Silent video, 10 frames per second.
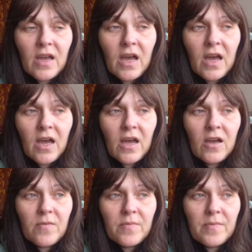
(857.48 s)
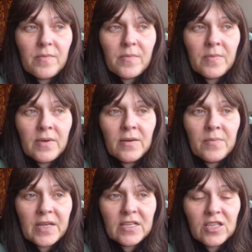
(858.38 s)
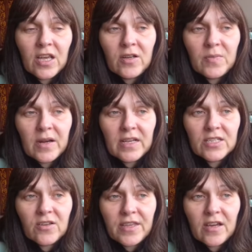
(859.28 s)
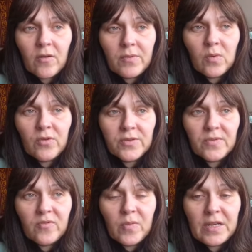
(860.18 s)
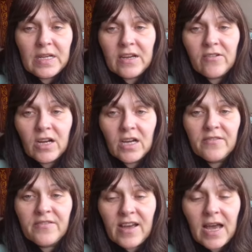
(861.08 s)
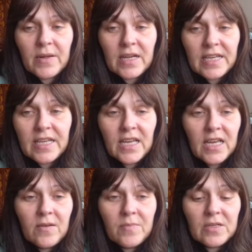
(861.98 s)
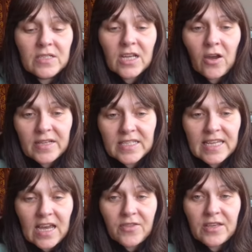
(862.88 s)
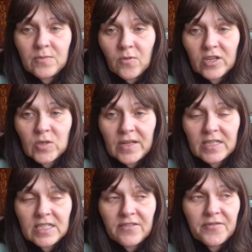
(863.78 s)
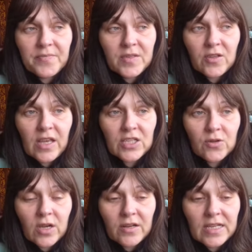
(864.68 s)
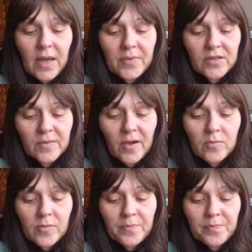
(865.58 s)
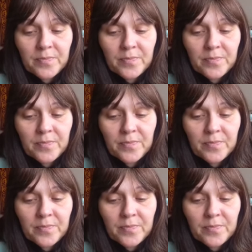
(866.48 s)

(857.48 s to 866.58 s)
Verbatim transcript: Um, because the only place I think I would want to move would be nearer family, but going south is more expensive, so that's not going to happen at the moment.